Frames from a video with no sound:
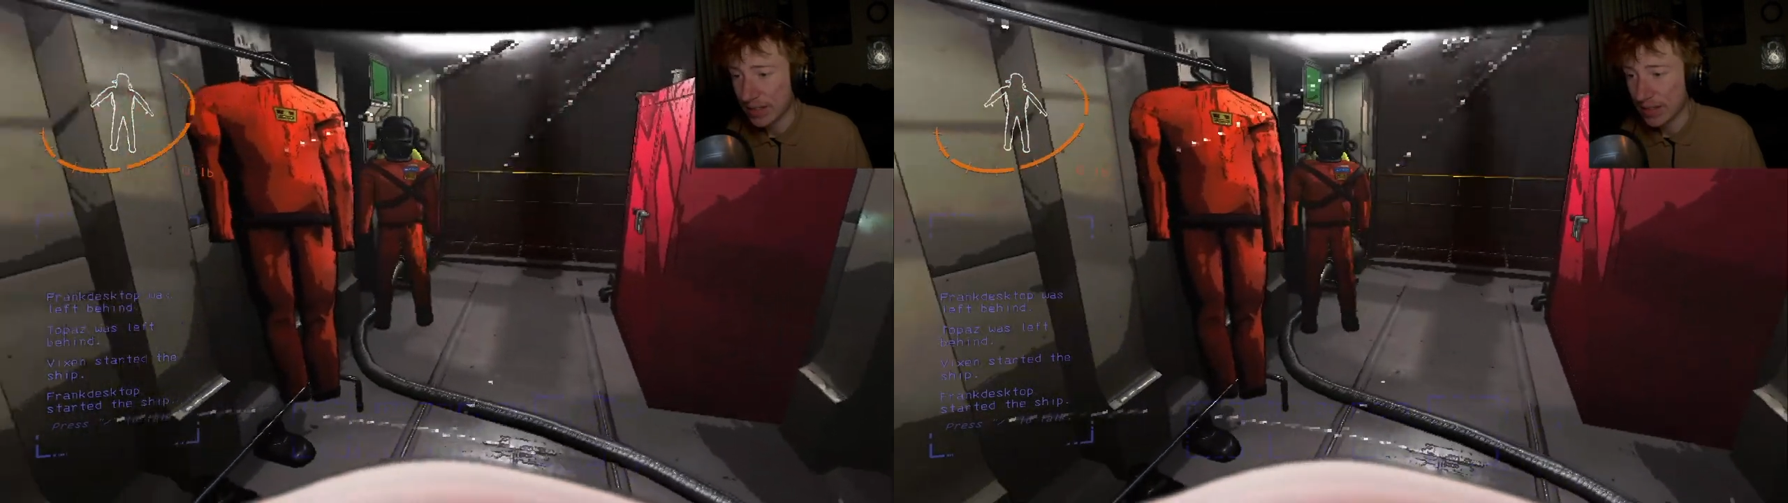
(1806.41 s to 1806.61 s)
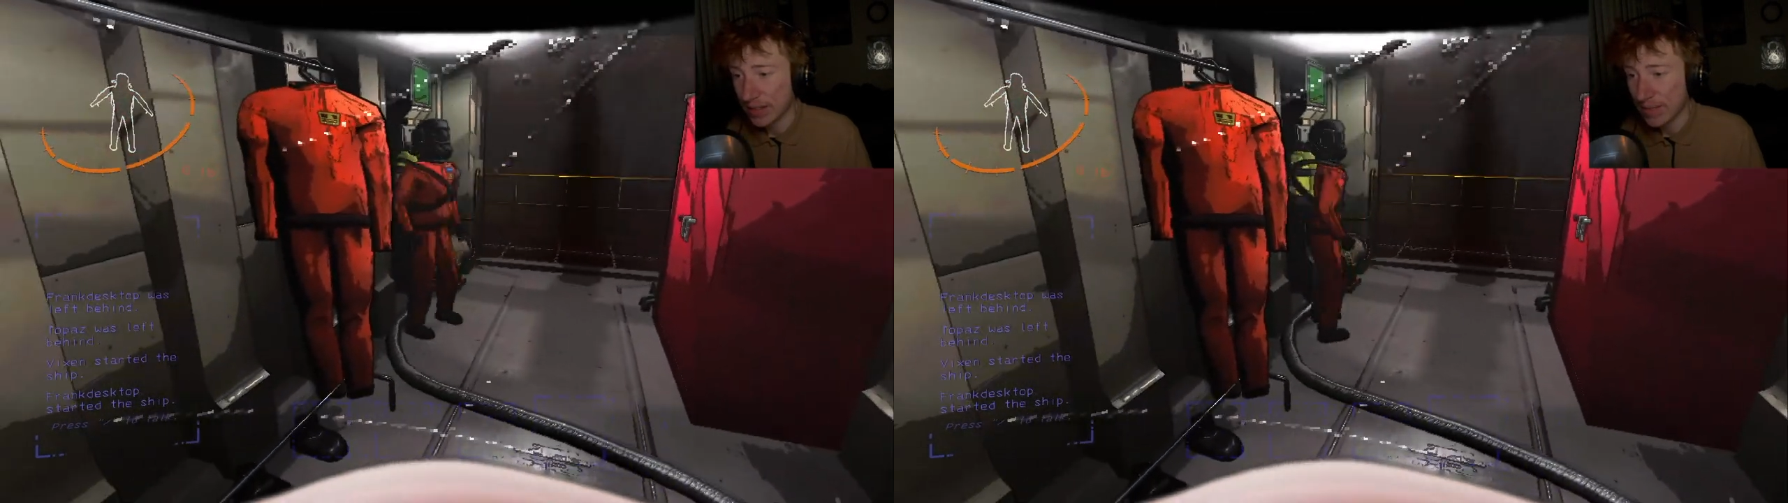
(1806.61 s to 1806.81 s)

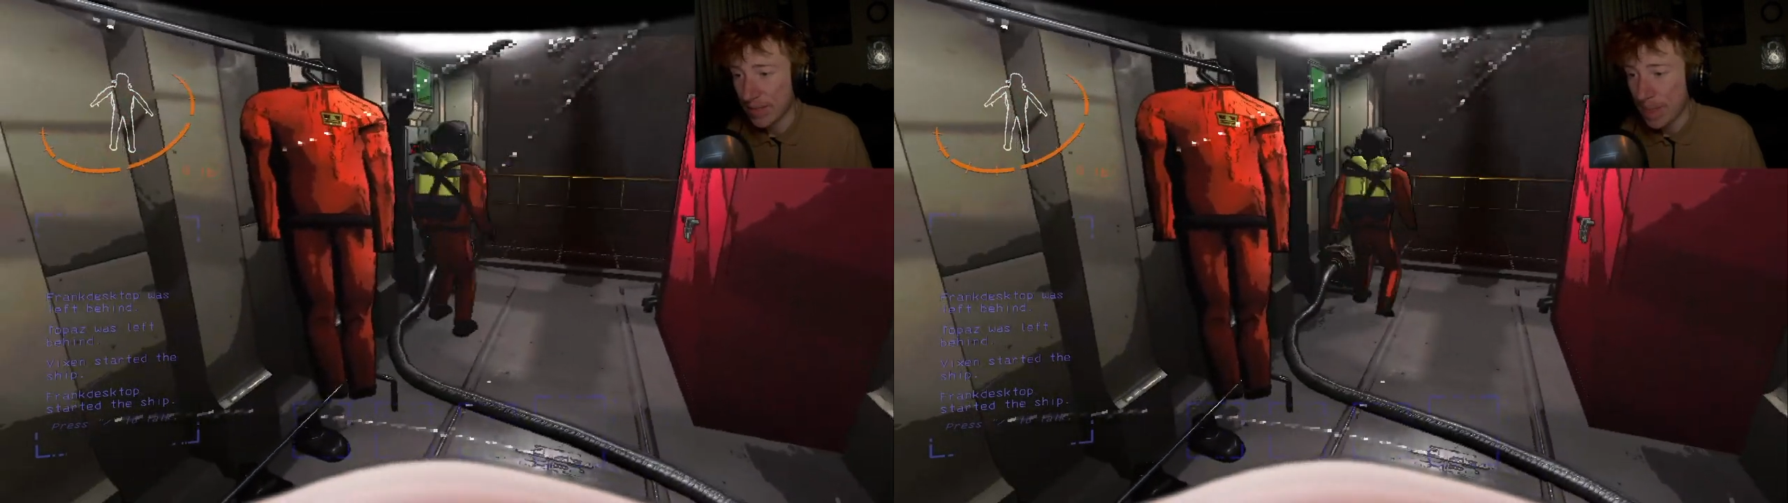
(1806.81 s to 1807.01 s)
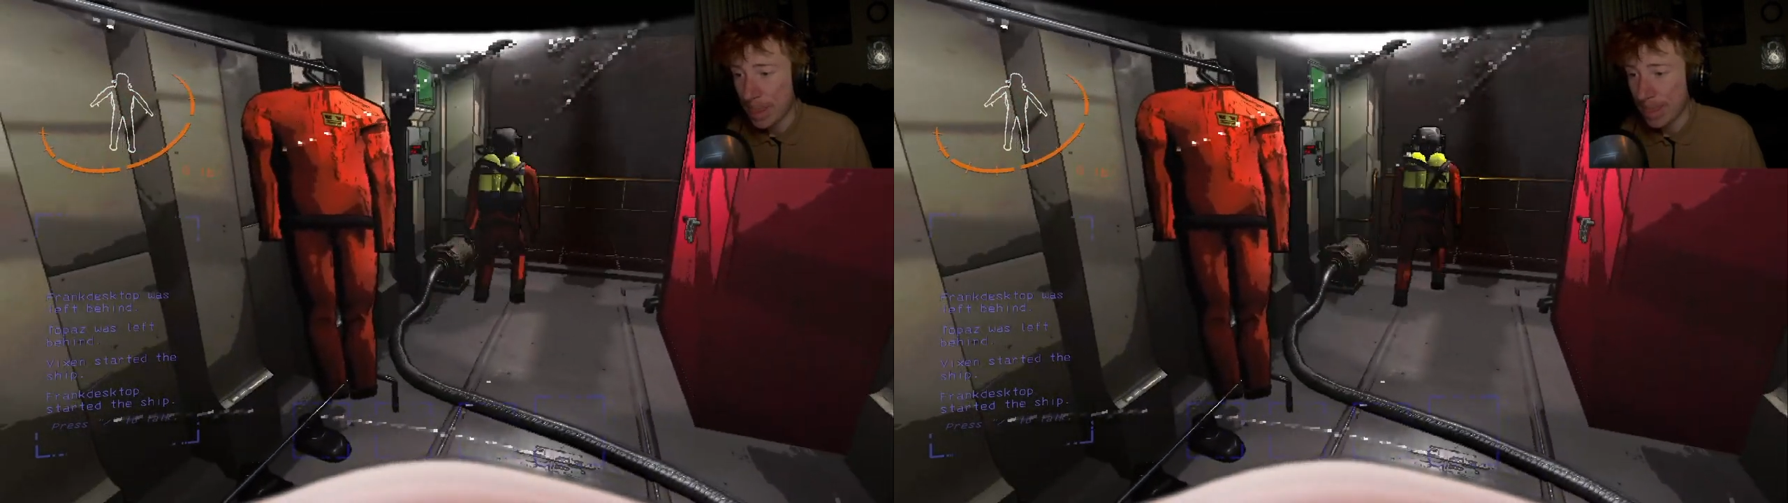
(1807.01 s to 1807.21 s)
What
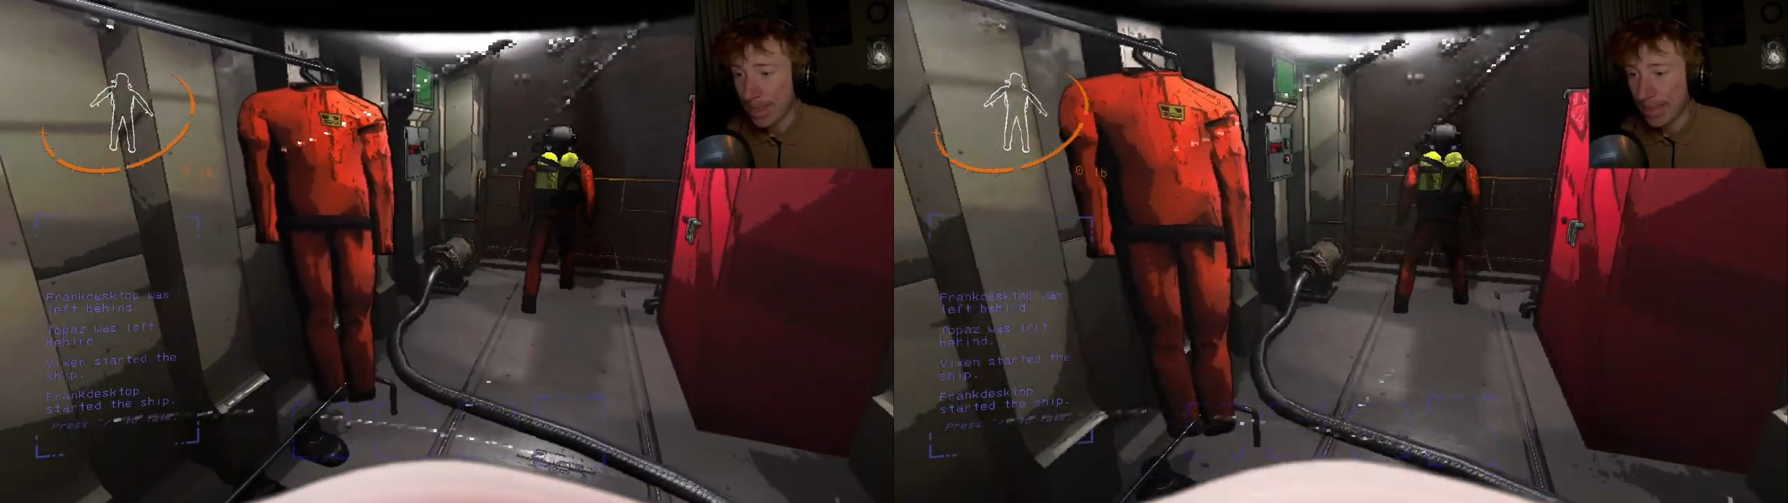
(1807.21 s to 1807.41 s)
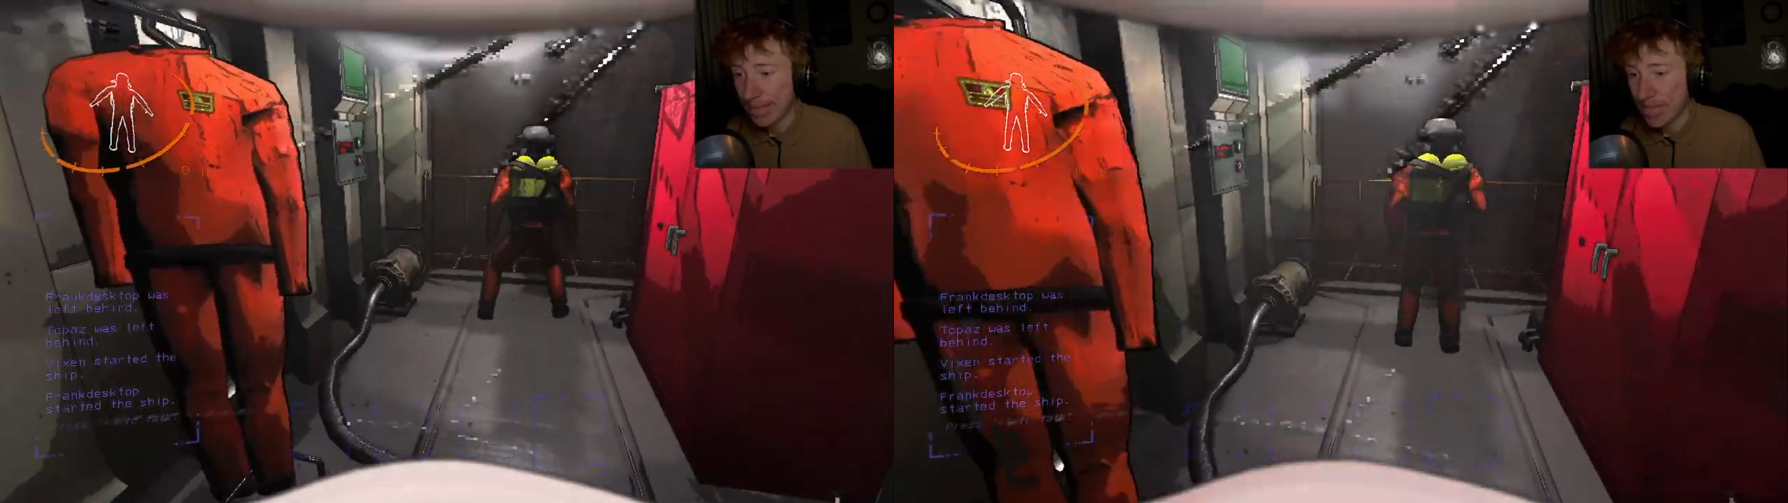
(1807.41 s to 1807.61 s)
direction did he
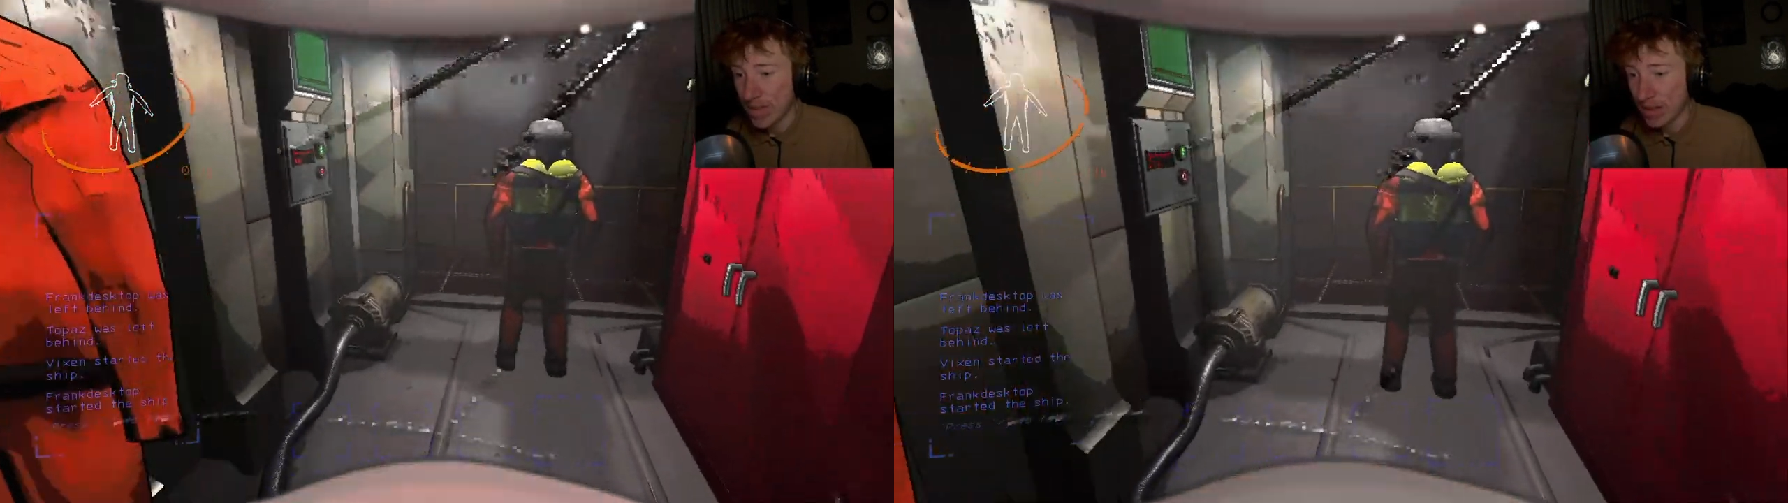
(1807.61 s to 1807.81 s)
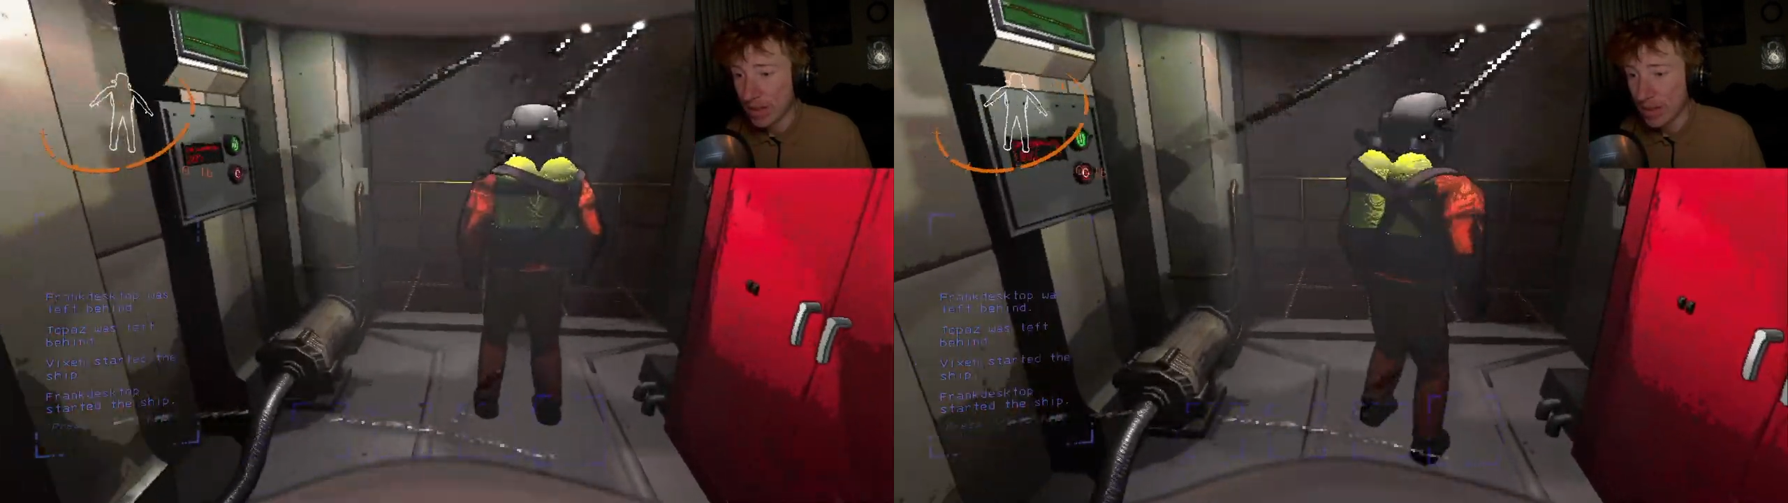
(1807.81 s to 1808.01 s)
go? Did
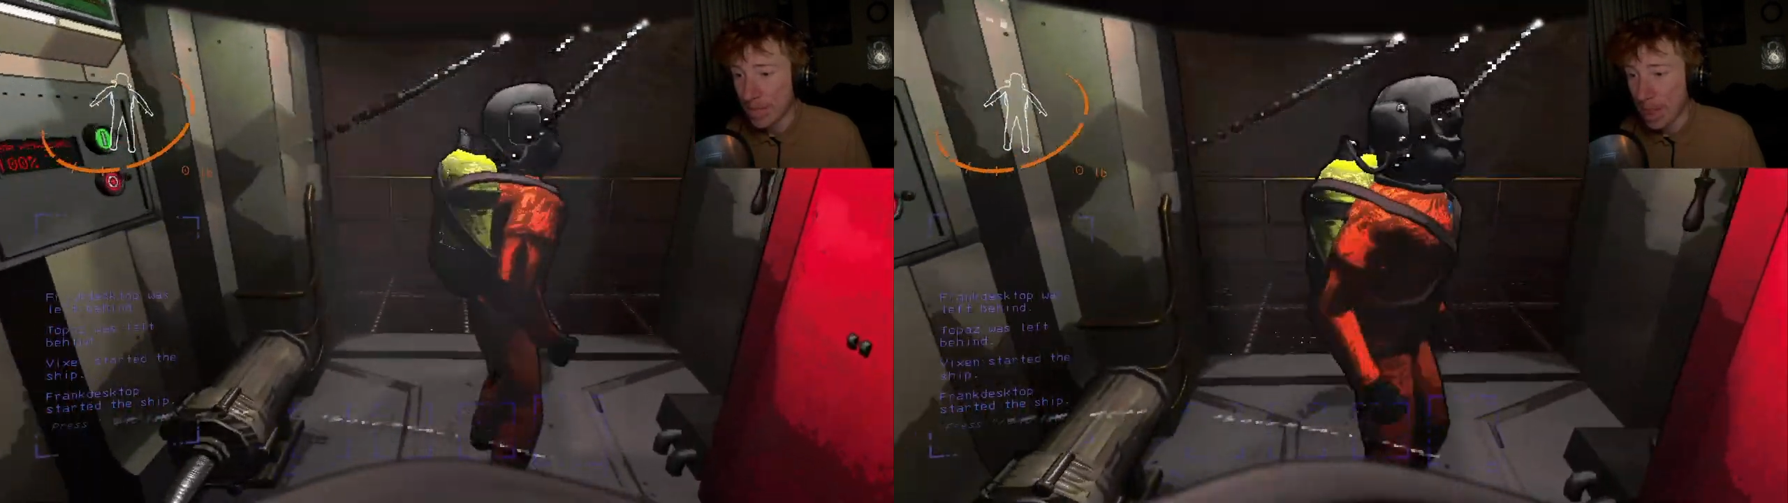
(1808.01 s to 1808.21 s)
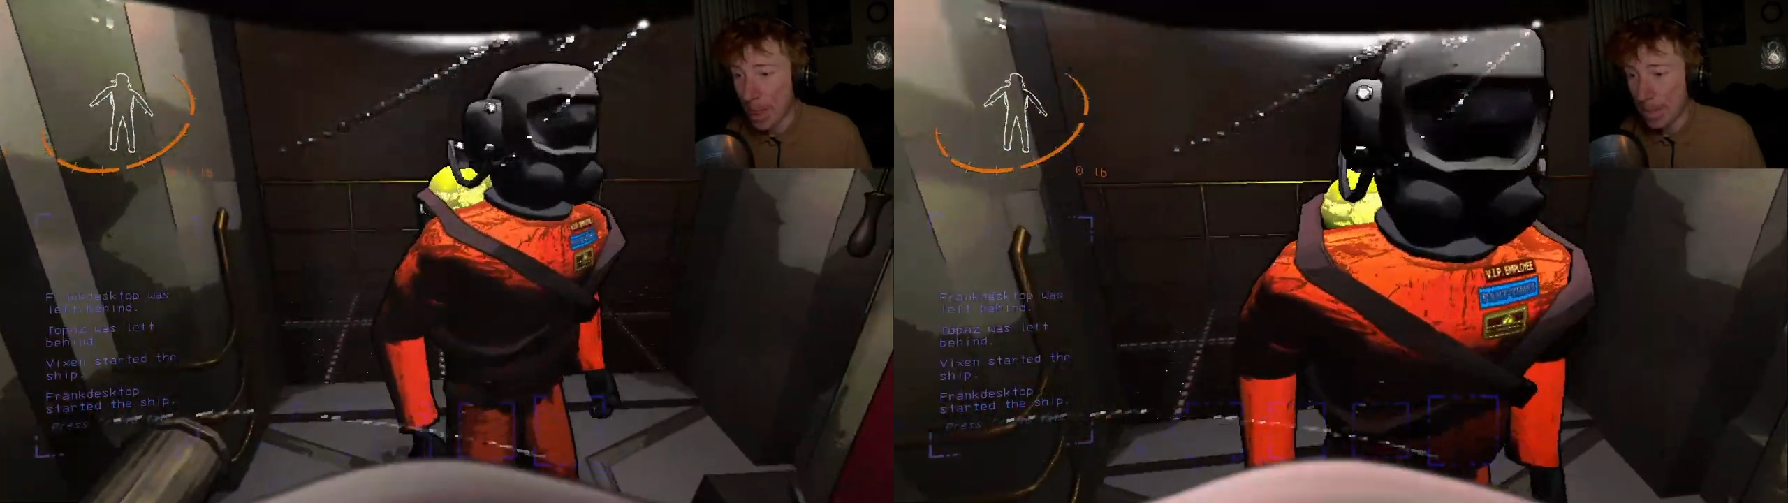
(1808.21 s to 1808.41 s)
he just go
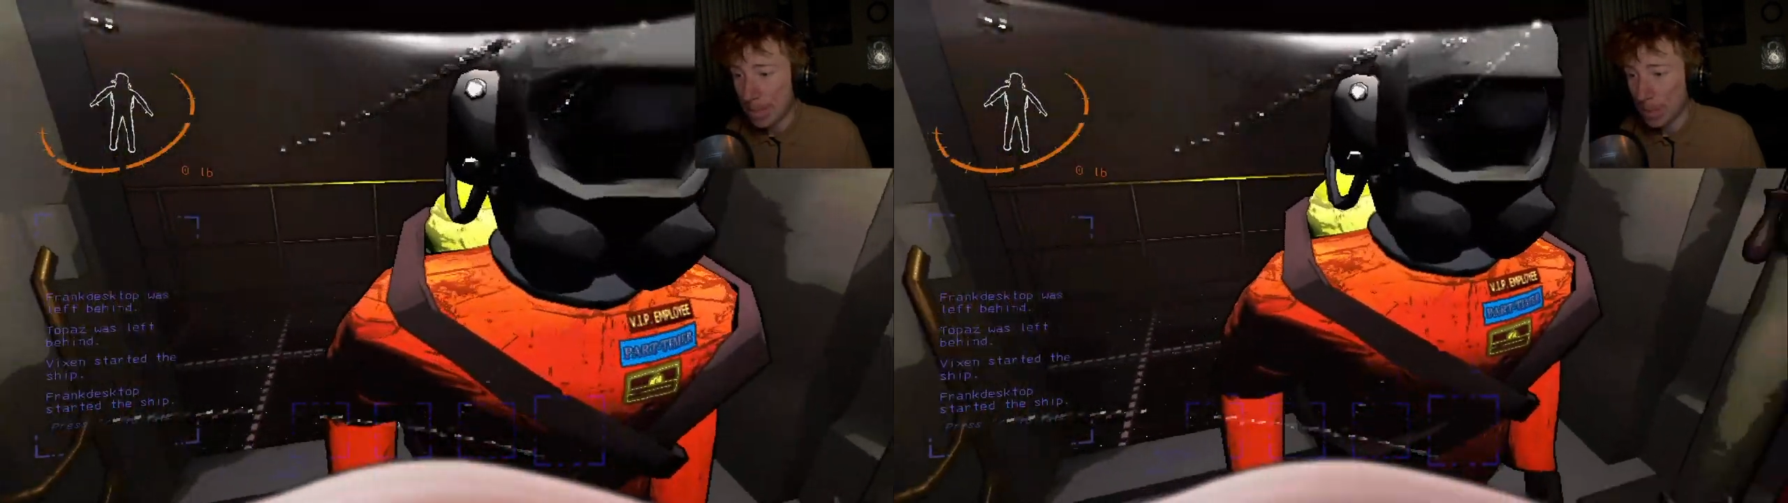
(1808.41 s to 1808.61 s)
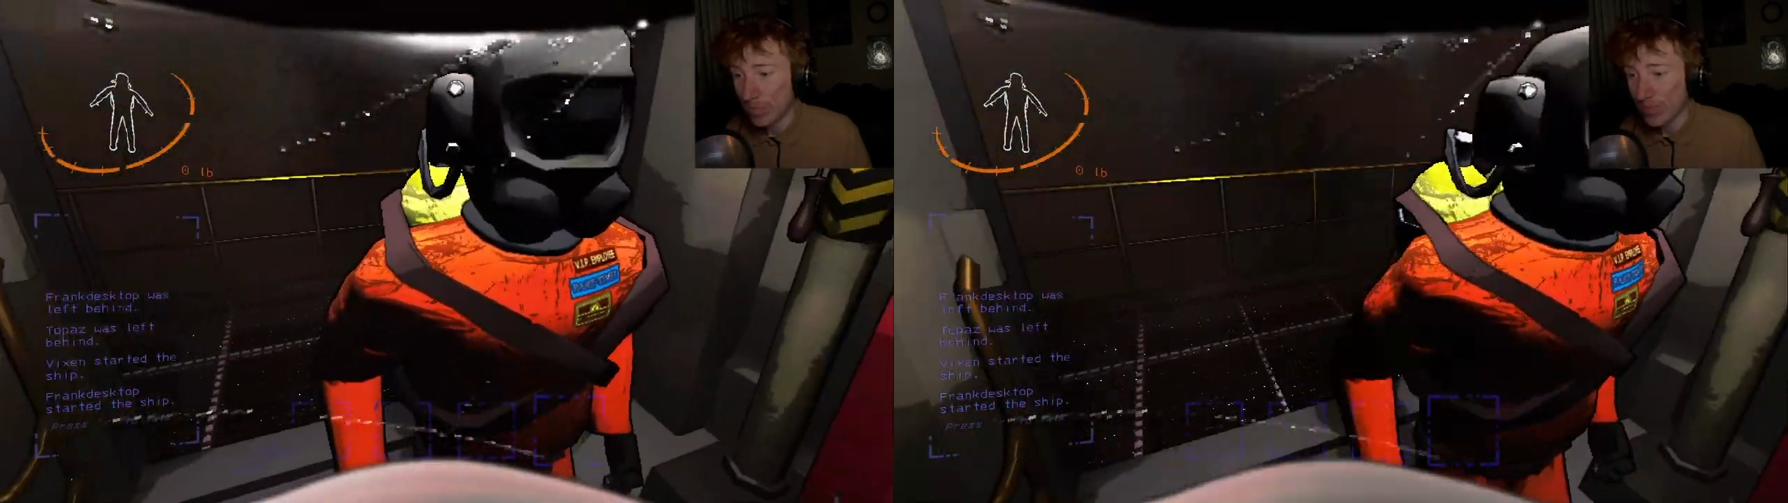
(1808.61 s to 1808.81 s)
straight?